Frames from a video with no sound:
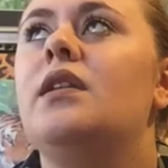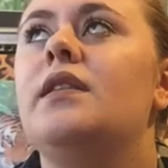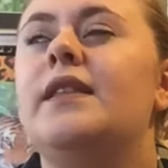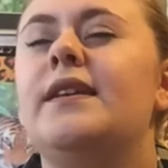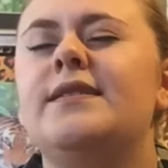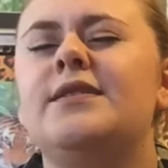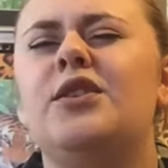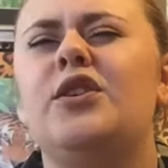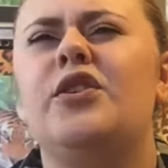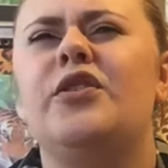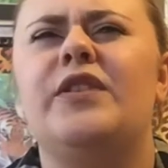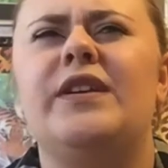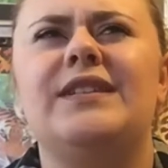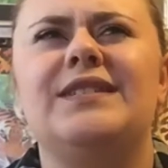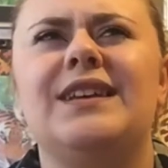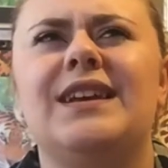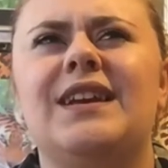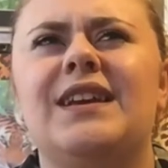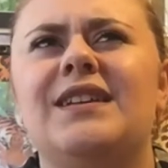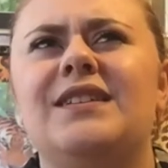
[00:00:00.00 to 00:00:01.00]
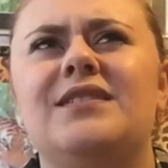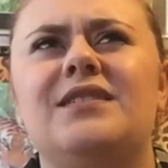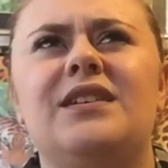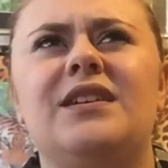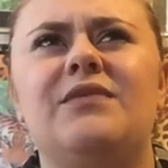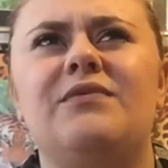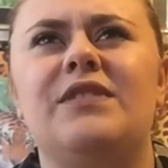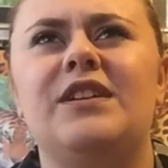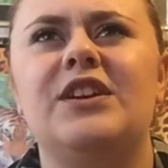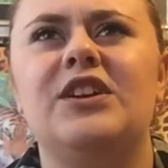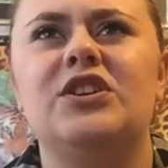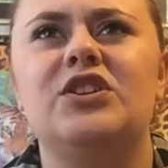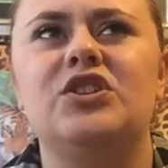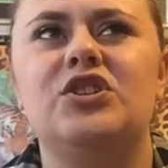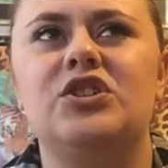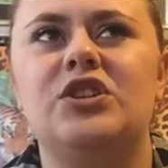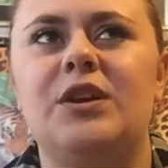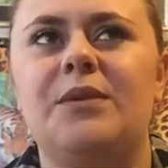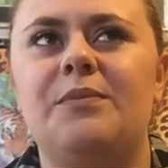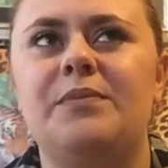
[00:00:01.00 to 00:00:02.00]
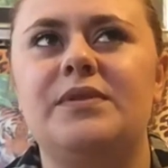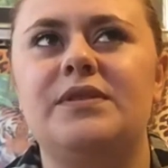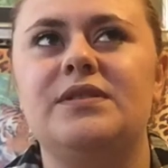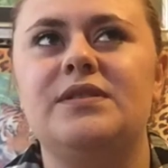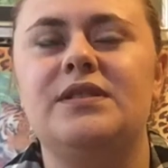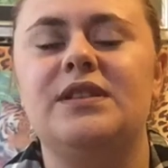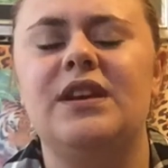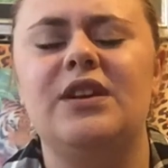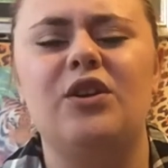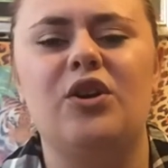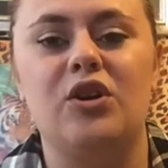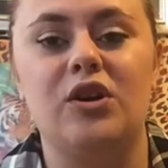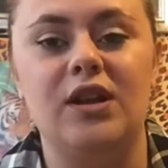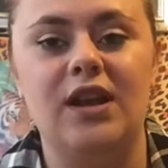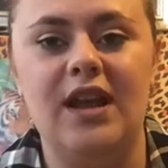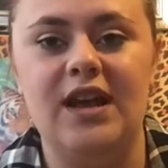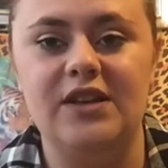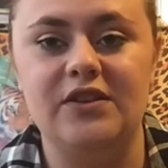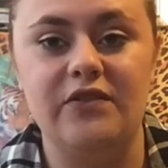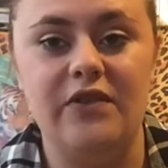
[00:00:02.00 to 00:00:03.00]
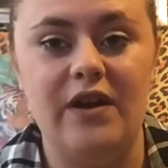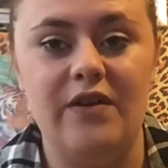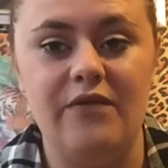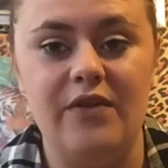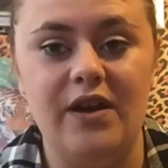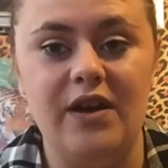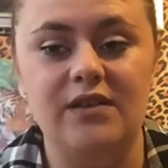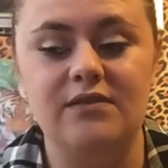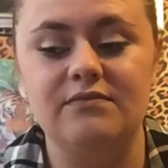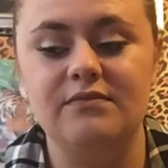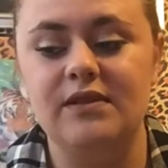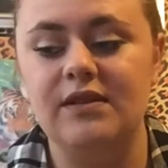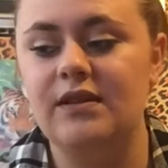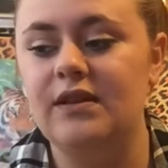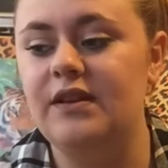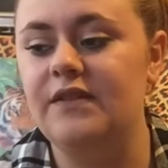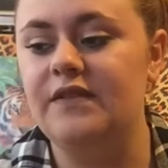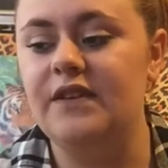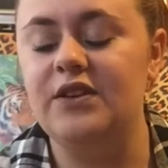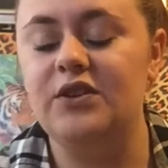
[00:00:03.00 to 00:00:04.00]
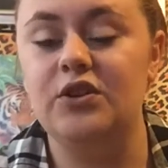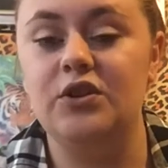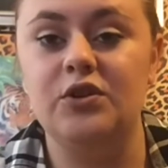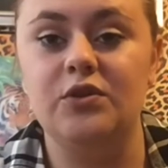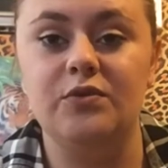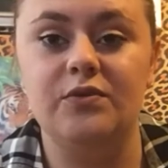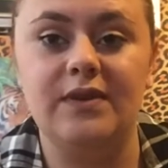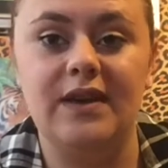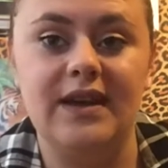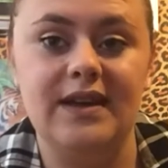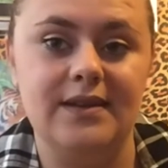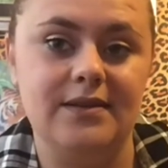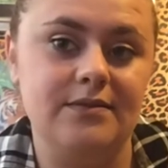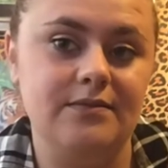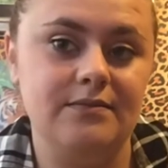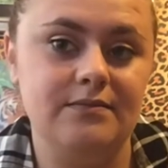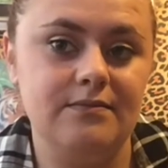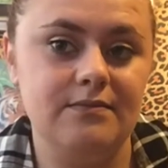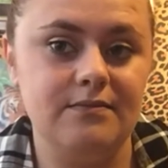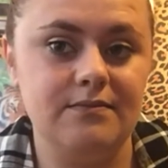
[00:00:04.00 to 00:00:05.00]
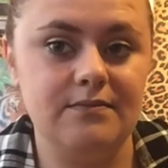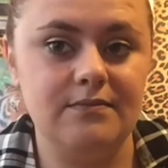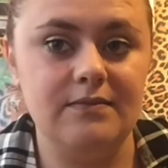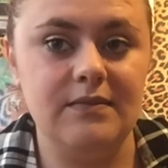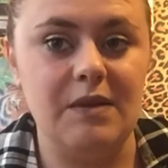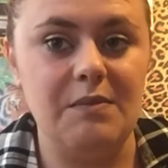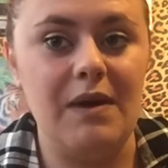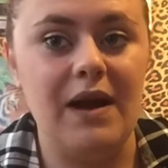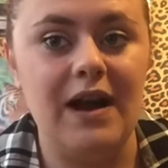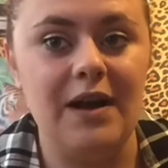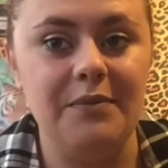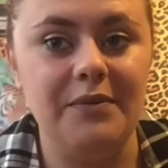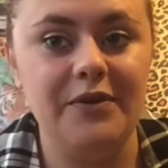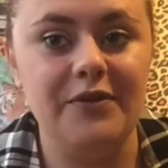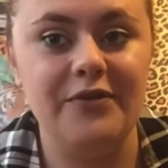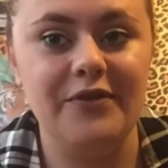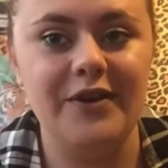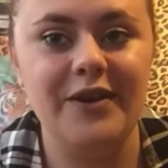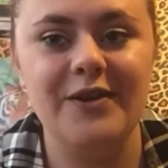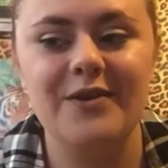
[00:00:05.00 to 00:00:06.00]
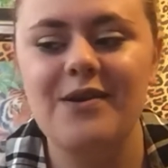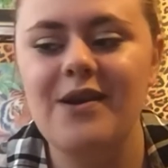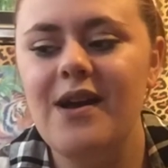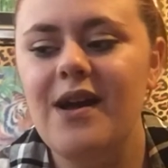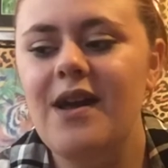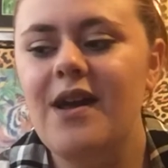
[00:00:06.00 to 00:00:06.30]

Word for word: there's a lot of things like in, in relationships, they're not going to last forever. If they do, then I'm happy for you.